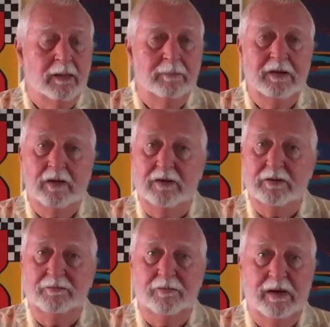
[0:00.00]
because
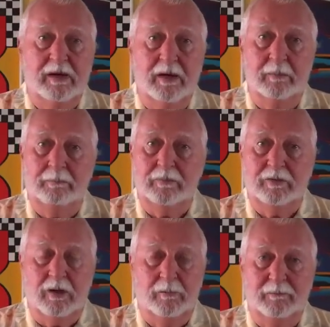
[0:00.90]
if we know,
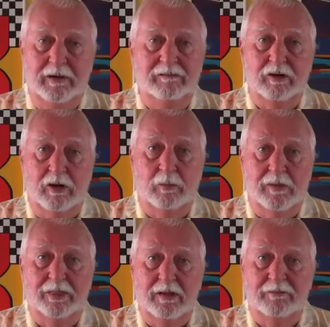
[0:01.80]
so we've learned
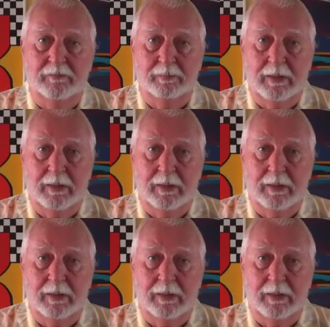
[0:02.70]
one thing from